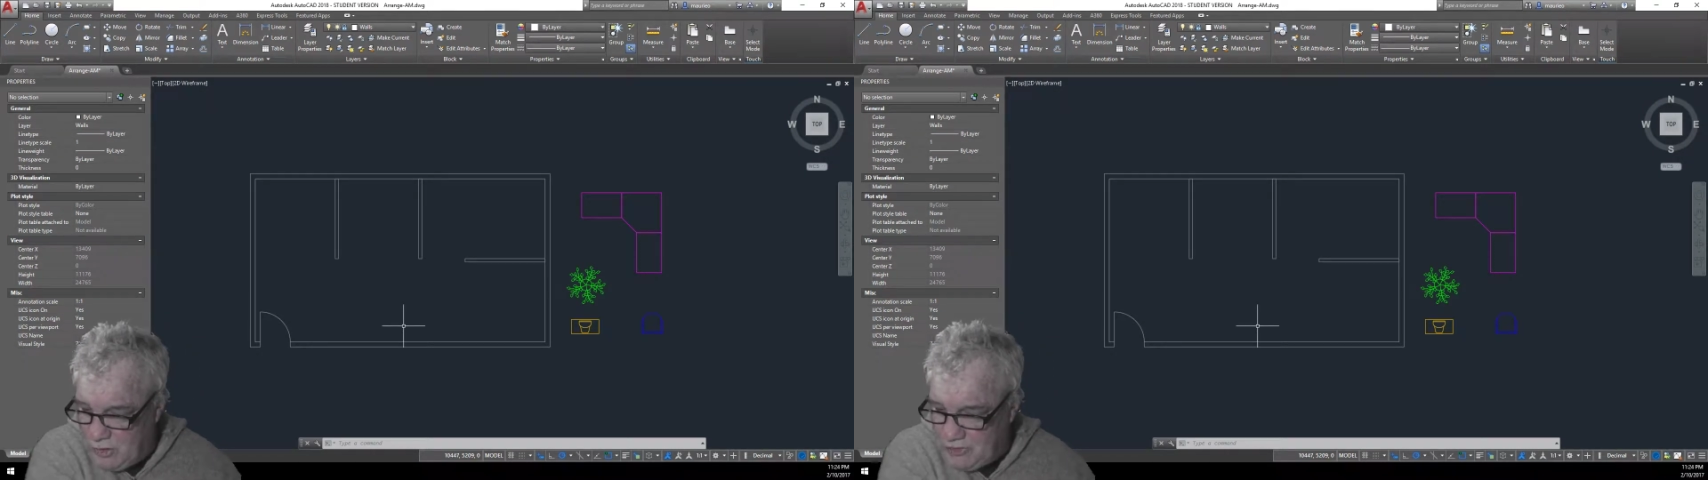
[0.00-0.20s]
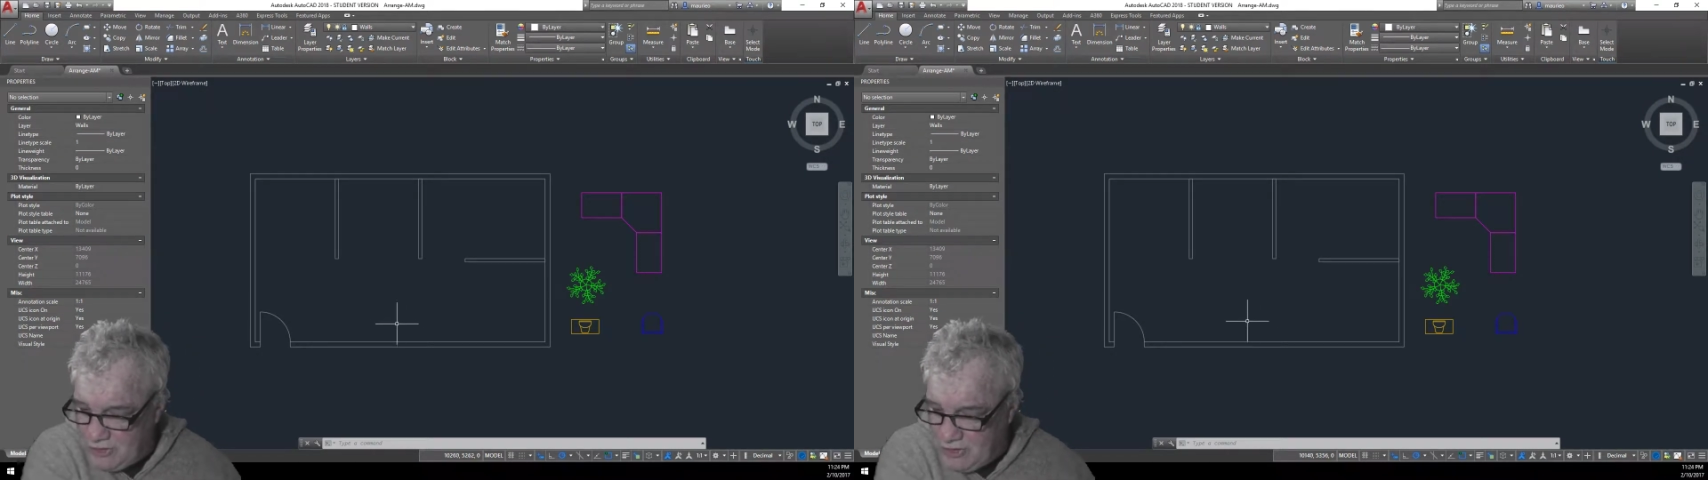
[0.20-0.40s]

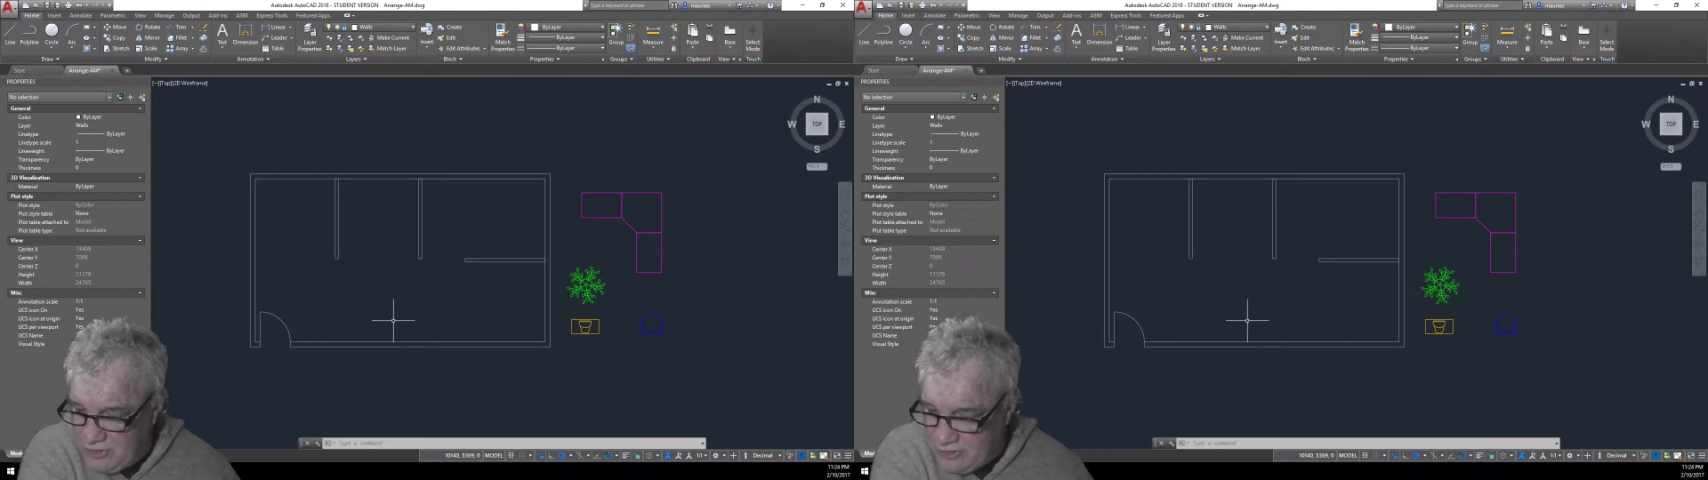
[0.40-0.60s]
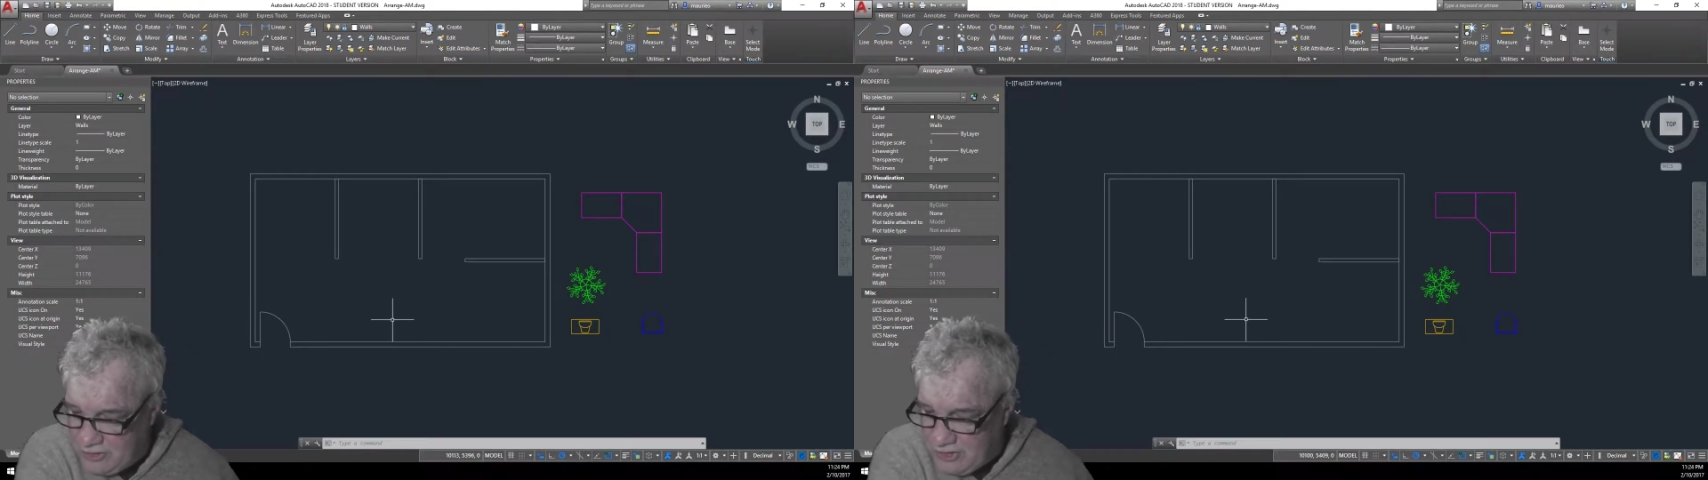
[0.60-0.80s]
is in the
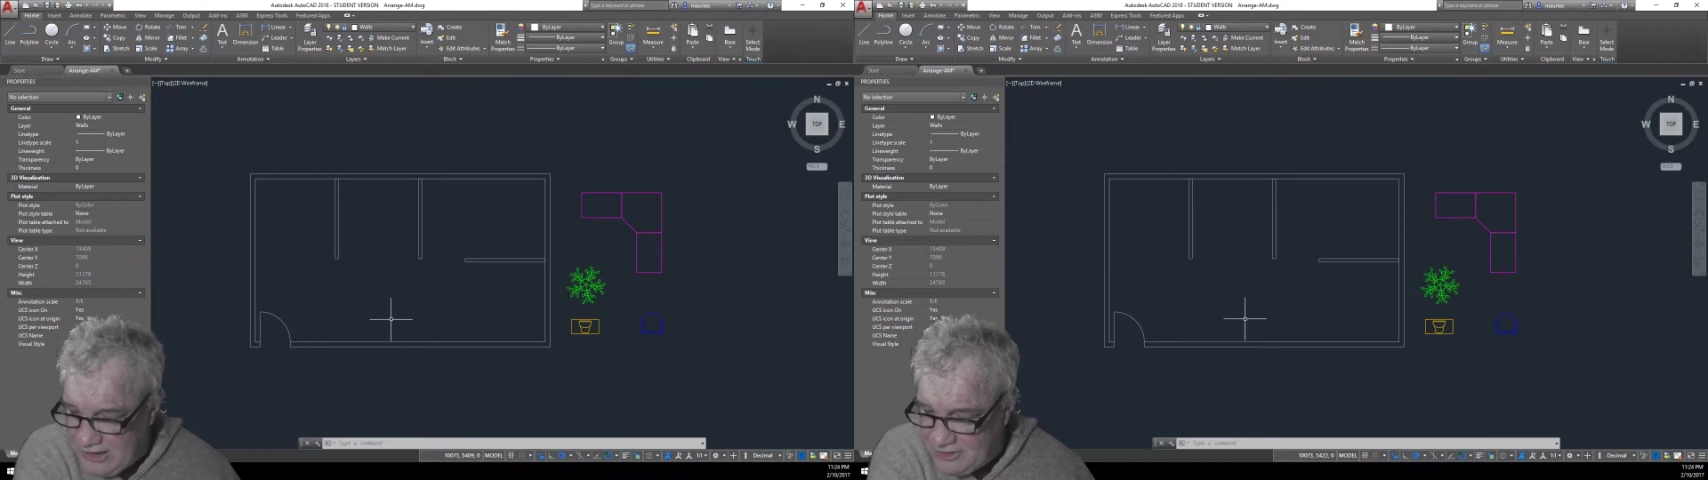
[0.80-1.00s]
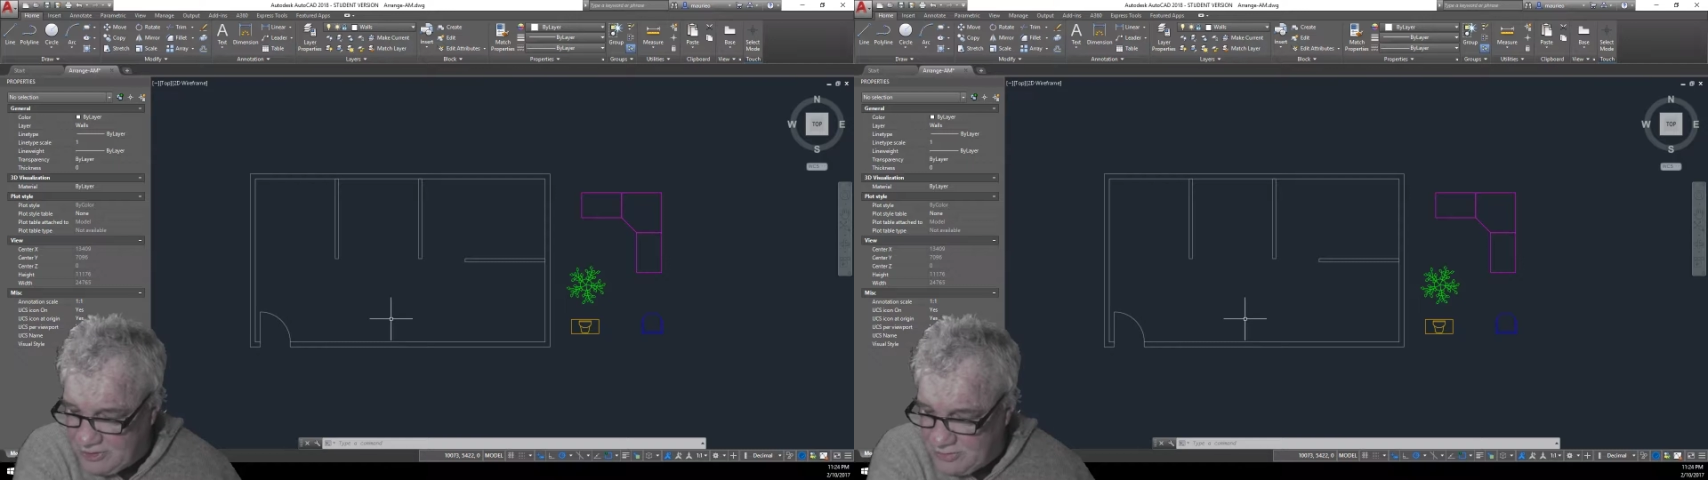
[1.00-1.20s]

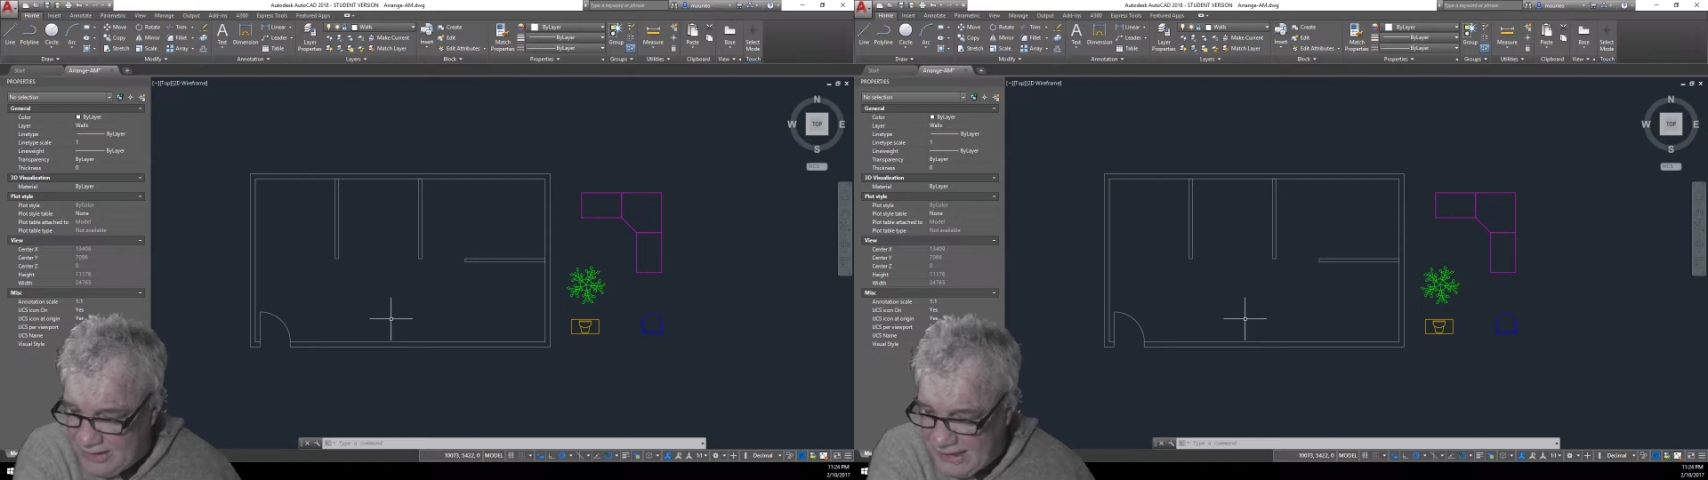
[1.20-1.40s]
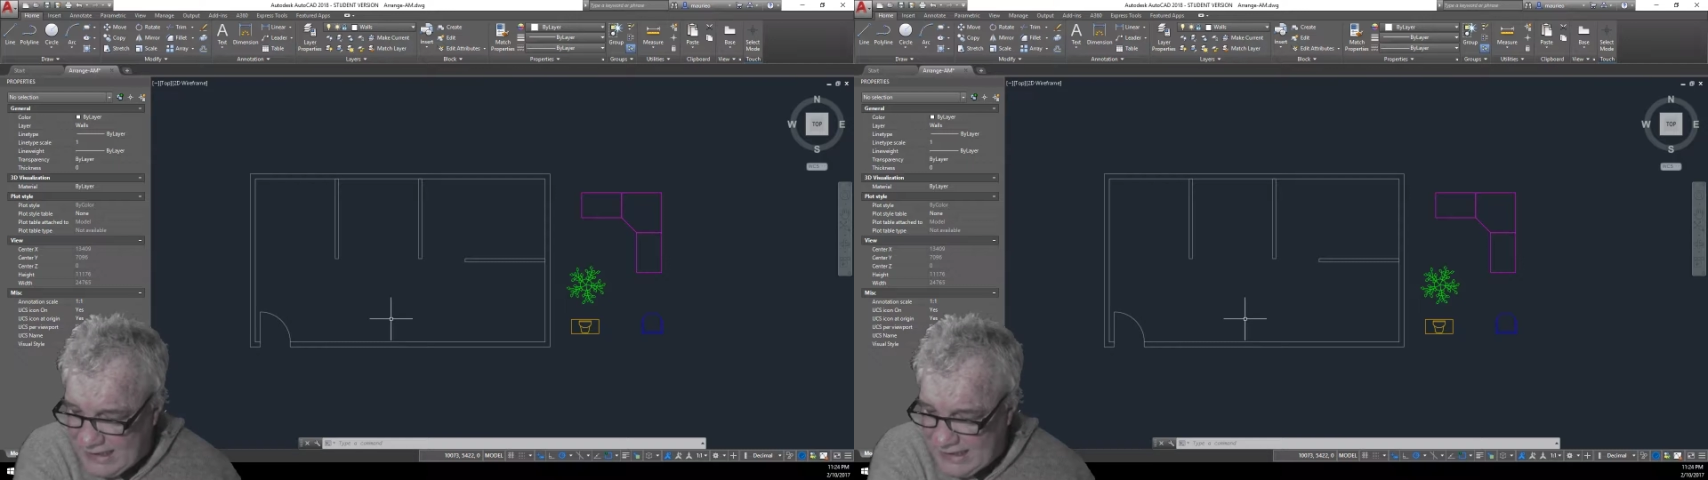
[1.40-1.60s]
status
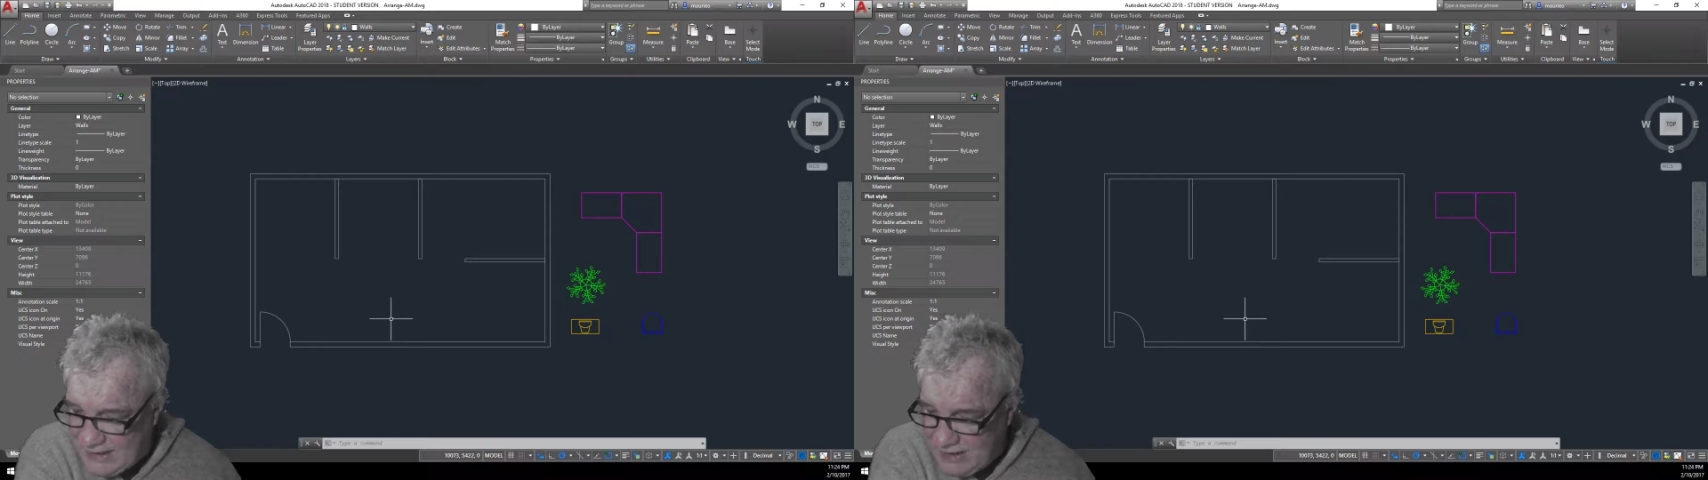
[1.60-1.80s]
bar,